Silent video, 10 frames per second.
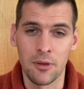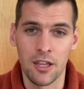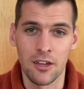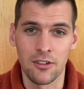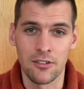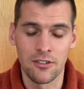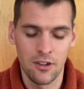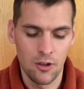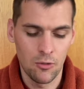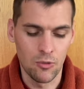because
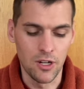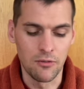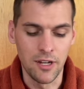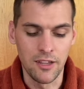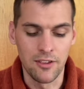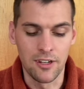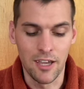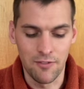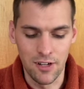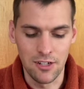when you're reading the
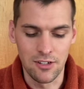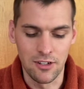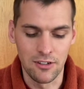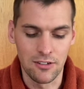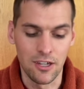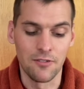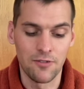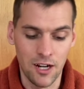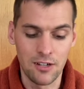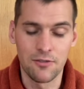definitions in French,